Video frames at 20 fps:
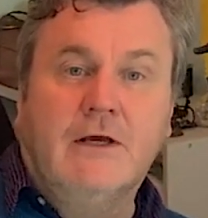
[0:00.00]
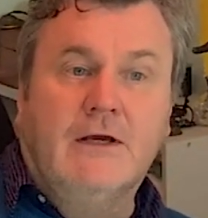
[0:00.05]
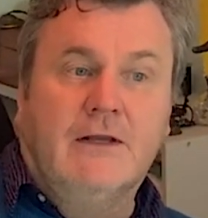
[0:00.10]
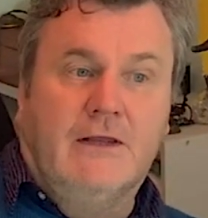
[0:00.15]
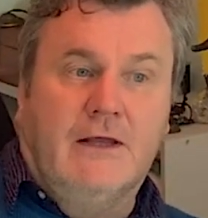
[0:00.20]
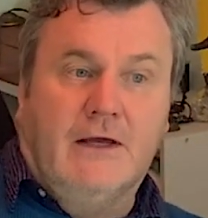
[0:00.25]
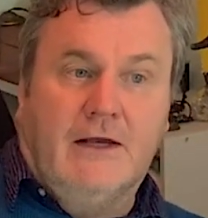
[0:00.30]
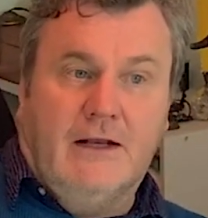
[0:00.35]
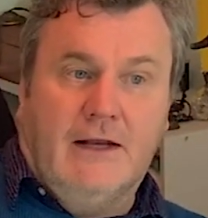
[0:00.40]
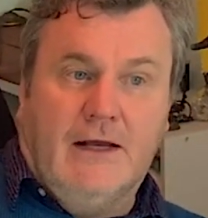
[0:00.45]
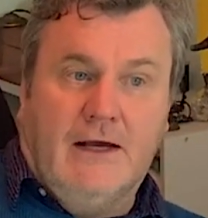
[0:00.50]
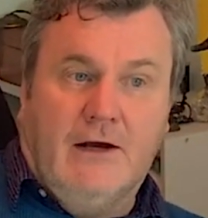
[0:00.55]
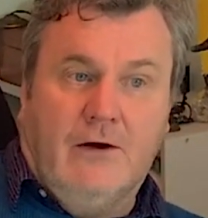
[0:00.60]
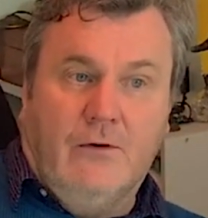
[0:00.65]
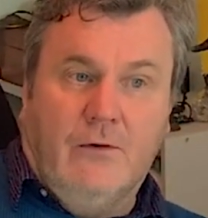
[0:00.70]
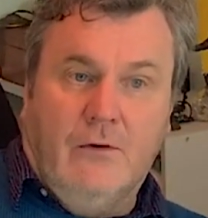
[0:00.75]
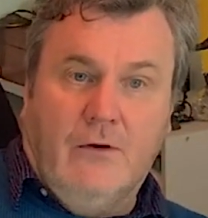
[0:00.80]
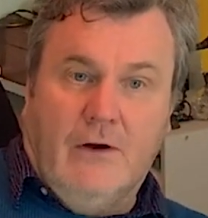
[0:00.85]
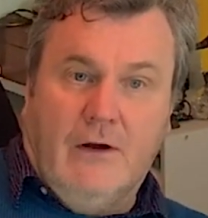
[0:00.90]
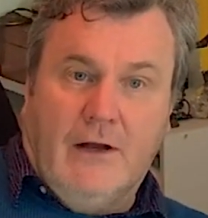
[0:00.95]
They are
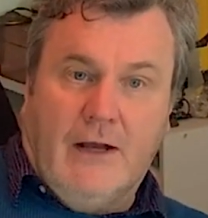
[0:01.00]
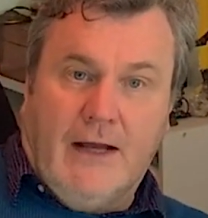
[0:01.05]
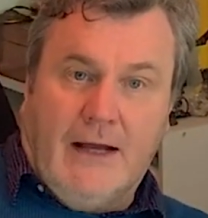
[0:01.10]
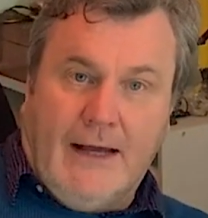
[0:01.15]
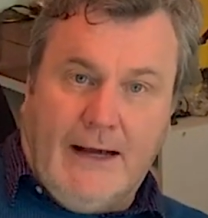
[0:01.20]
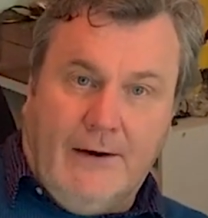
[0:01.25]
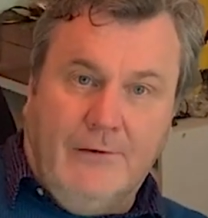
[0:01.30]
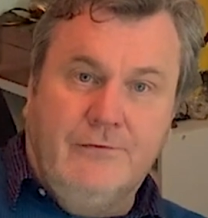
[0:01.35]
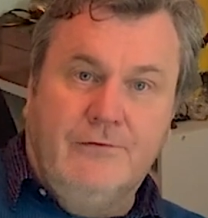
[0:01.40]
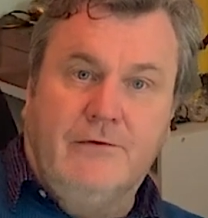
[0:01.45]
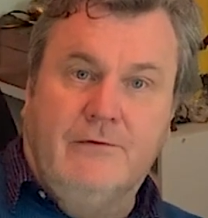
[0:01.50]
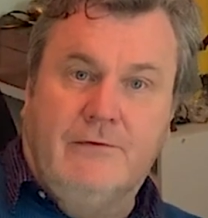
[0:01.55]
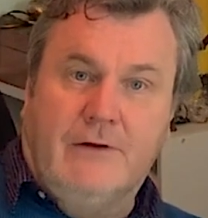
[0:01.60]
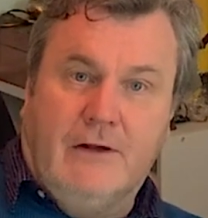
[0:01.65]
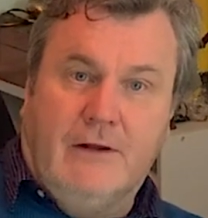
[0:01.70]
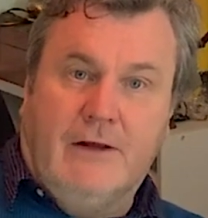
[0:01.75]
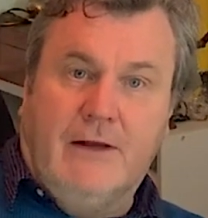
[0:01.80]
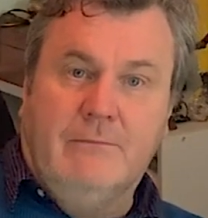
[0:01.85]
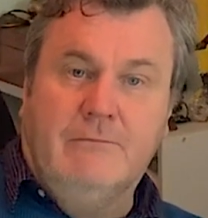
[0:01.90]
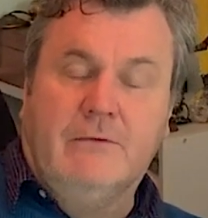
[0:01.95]
now out of
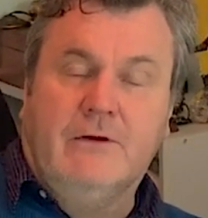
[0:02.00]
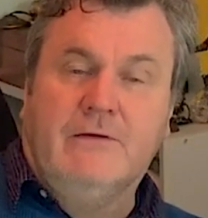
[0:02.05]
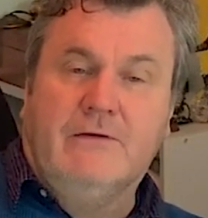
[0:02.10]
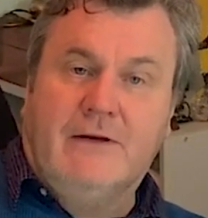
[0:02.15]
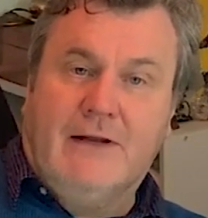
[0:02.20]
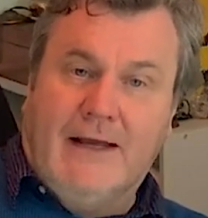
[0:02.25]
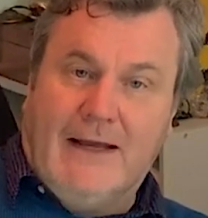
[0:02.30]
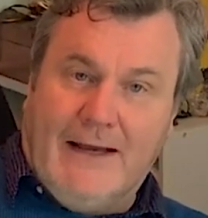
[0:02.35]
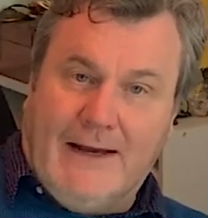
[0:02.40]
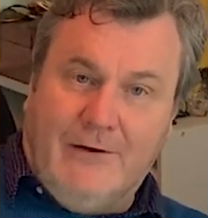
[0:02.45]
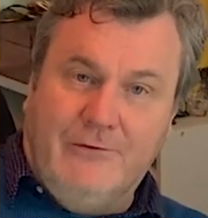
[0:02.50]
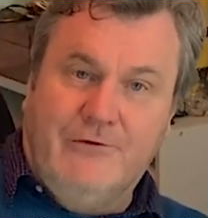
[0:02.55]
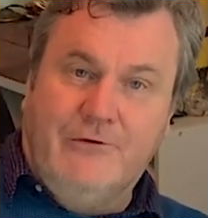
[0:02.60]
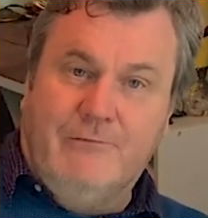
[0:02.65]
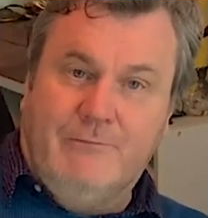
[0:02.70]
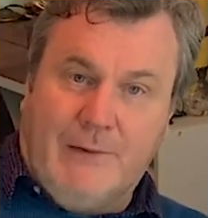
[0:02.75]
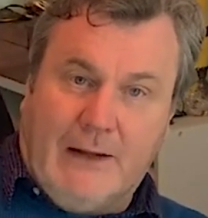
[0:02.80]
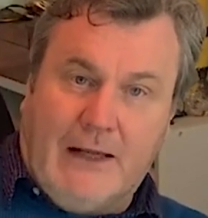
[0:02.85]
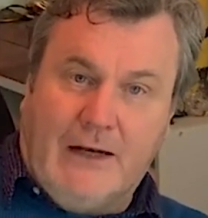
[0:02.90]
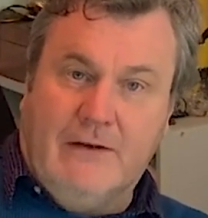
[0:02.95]
alignment and out
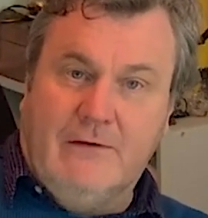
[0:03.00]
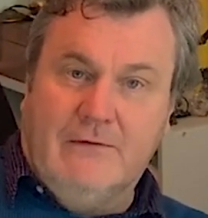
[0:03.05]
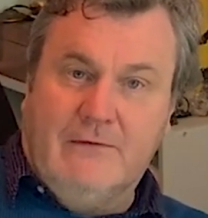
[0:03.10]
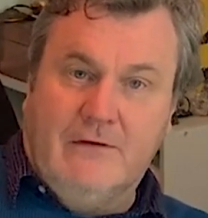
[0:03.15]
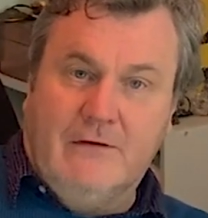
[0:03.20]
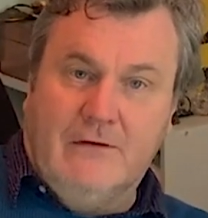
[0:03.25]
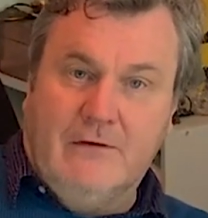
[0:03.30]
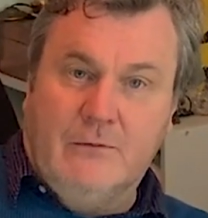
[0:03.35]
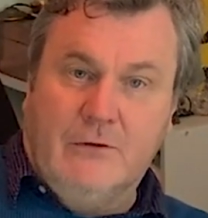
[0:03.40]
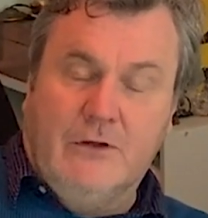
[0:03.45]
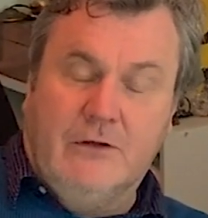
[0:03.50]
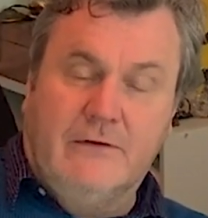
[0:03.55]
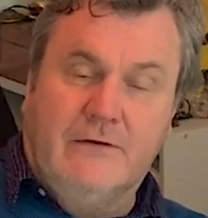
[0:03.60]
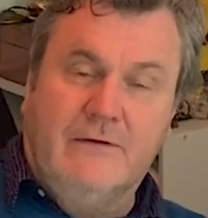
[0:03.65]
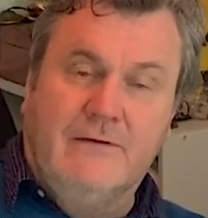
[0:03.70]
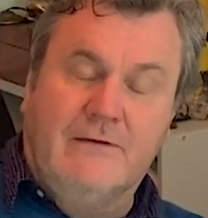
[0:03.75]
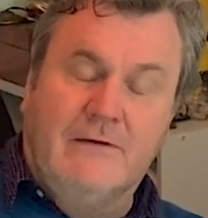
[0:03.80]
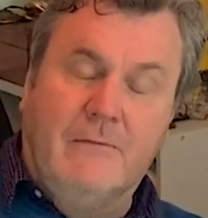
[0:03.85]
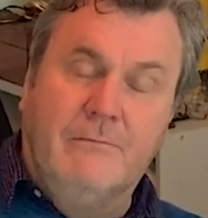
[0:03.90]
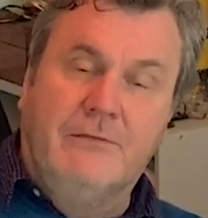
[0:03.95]
of balance in the world,
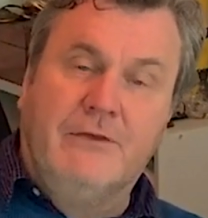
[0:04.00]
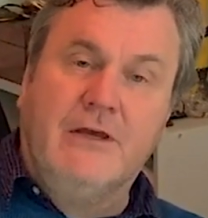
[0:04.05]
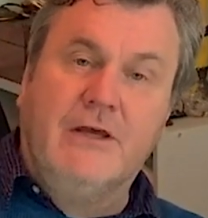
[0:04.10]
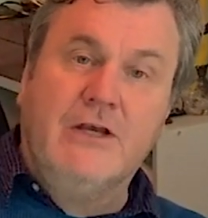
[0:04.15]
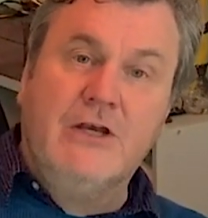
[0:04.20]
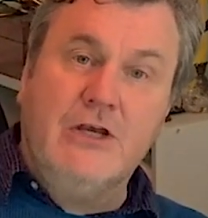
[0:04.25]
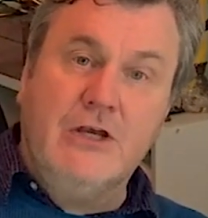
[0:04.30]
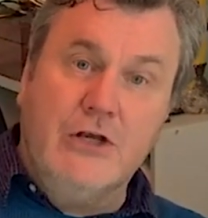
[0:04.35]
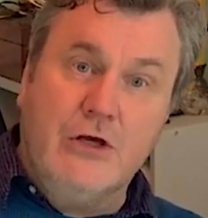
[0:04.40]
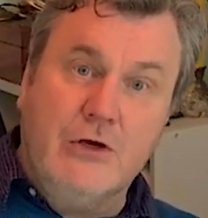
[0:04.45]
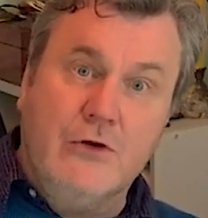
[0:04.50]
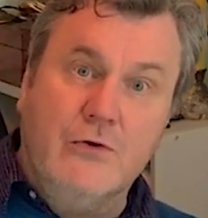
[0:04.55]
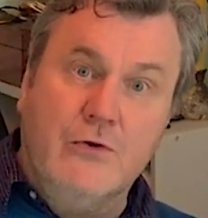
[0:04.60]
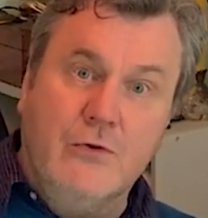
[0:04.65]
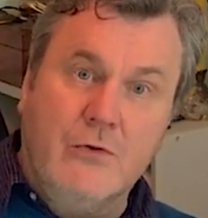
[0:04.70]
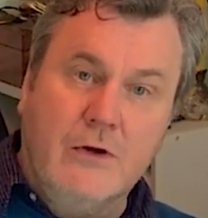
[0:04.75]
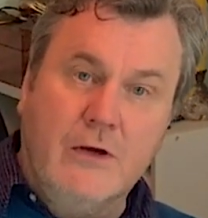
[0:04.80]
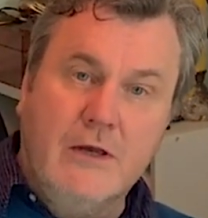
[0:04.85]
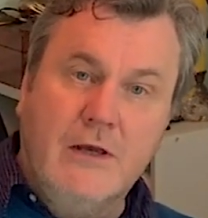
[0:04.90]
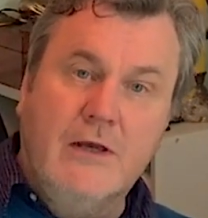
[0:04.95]
and something
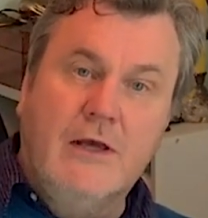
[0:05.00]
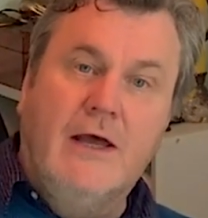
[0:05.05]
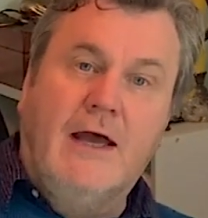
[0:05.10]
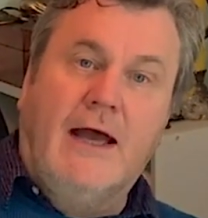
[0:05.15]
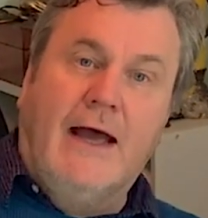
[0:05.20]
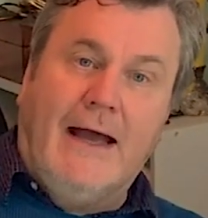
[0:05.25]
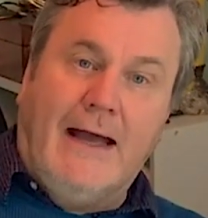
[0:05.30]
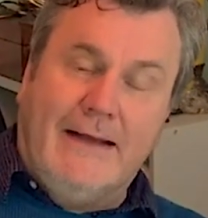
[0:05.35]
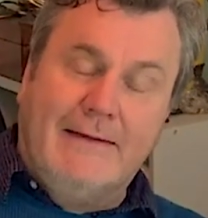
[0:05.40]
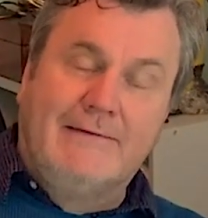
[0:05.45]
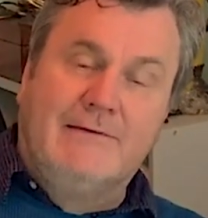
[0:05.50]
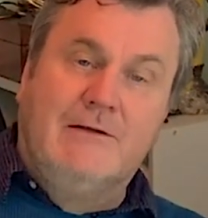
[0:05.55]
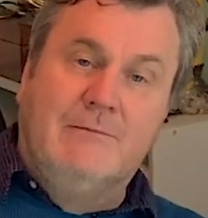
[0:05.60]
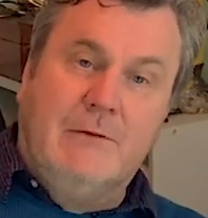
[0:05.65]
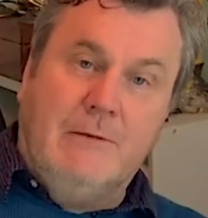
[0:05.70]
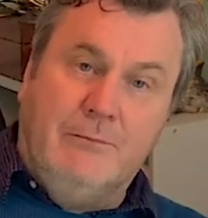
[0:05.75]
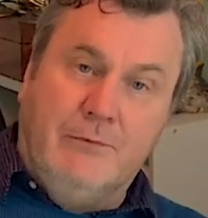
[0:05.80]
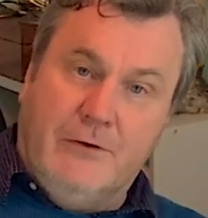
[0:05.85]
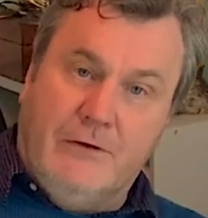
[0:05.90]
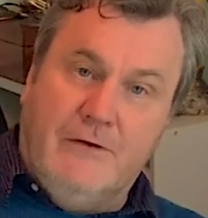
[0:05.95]
new has to
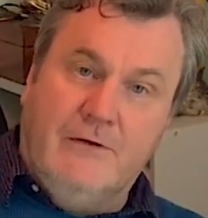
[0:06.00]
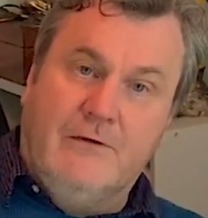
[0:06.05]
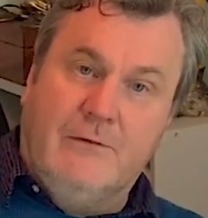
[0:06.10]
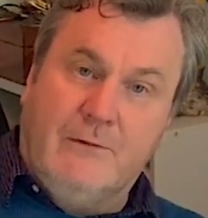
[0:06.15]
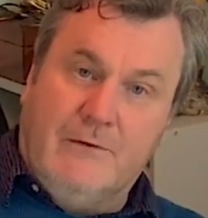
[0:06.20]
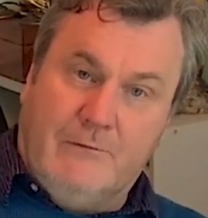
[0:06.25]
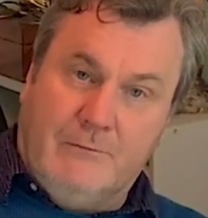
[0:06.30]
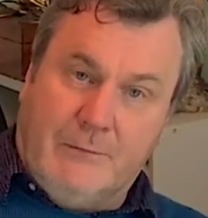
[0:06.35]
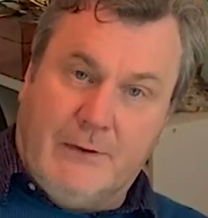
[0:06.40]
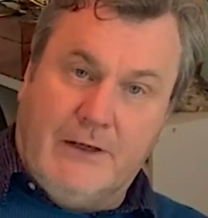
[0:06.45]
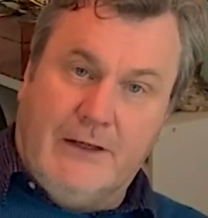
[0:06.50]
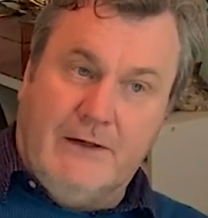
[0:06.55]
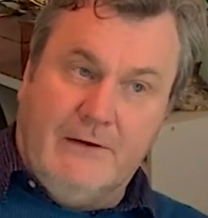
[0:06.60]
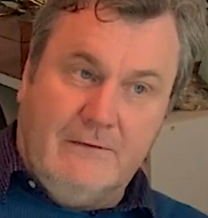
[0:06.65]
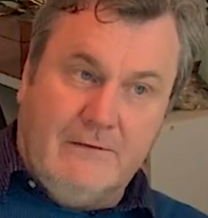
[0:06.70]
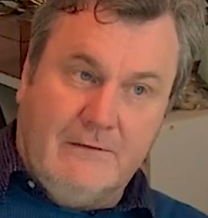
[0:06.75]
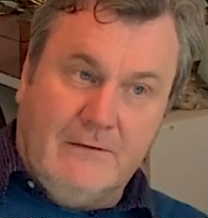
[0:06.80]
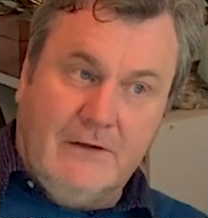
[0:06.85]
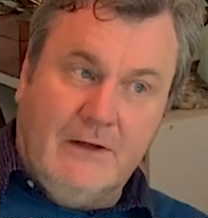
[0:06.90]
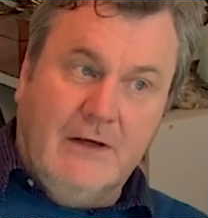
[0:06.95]
be put into its
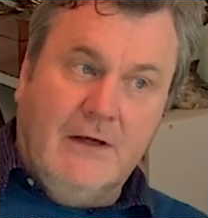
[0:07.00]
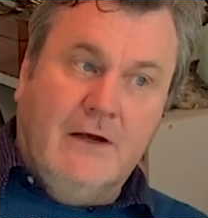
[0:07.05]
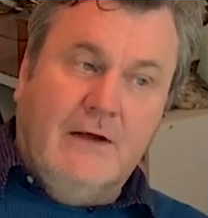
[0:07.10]
place.